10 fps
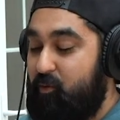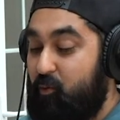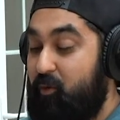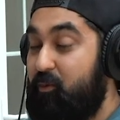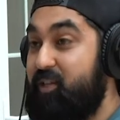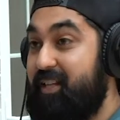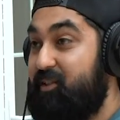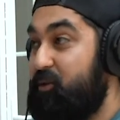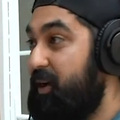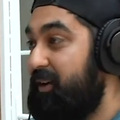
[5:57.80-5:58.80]
One which is
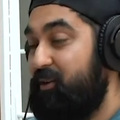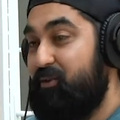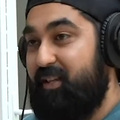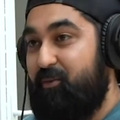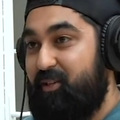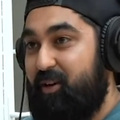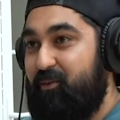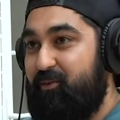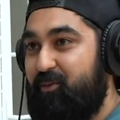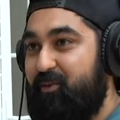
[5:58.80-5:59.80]
actually quite close here, which
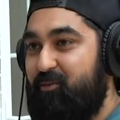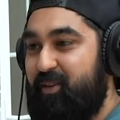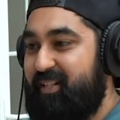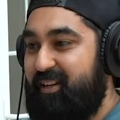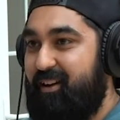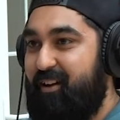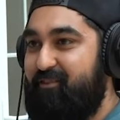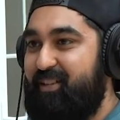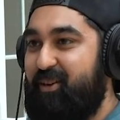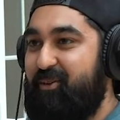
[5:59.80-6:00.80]
we did a live
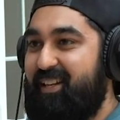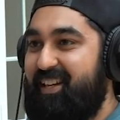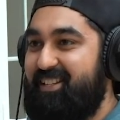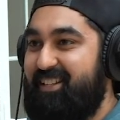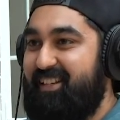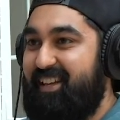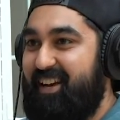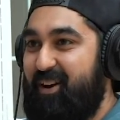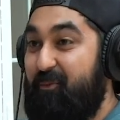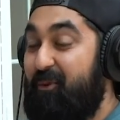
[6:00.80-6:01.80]
video in actually
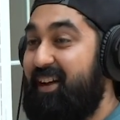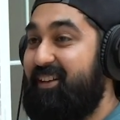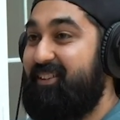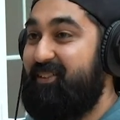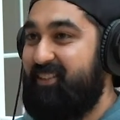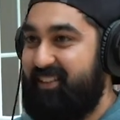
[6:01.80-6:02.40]
a while ago.